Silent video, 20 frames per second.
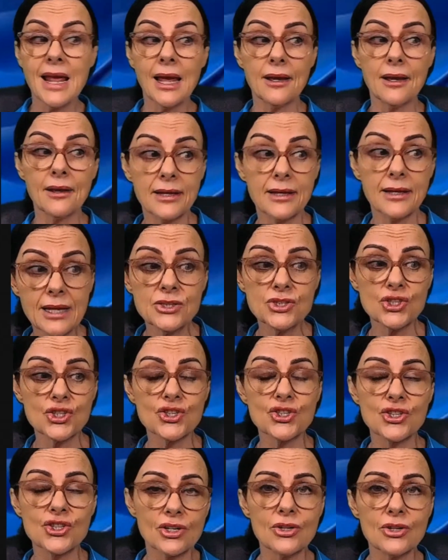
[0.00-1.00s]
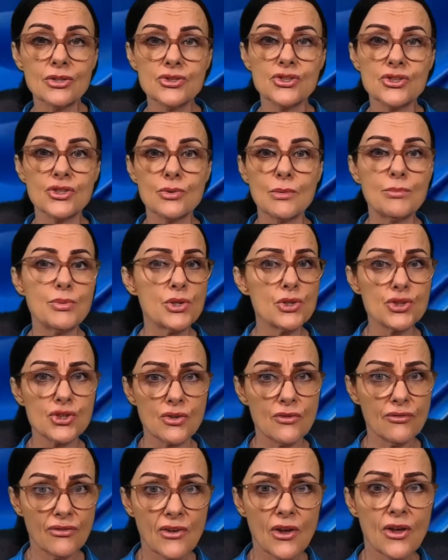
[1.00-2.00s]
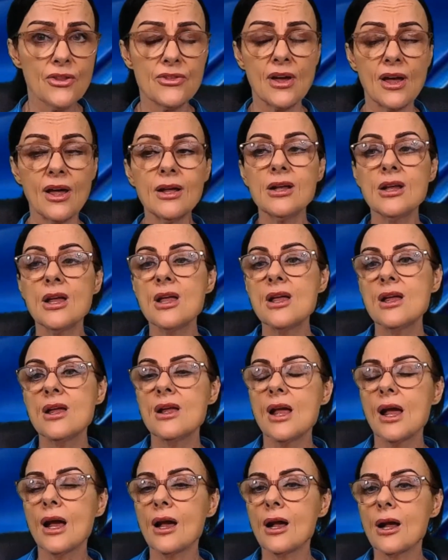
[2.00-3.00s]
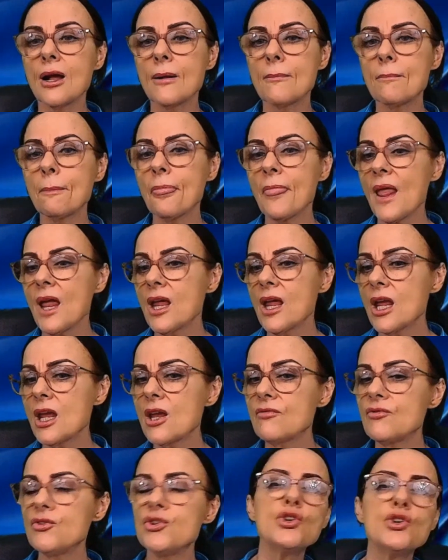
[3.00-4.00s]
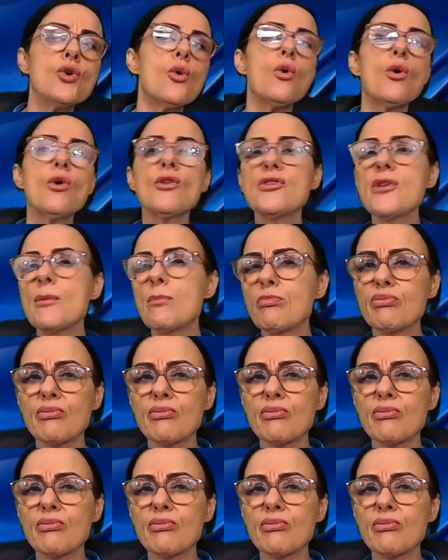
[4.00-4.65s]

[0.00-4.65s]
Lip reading: against you to abuse you further. If you're the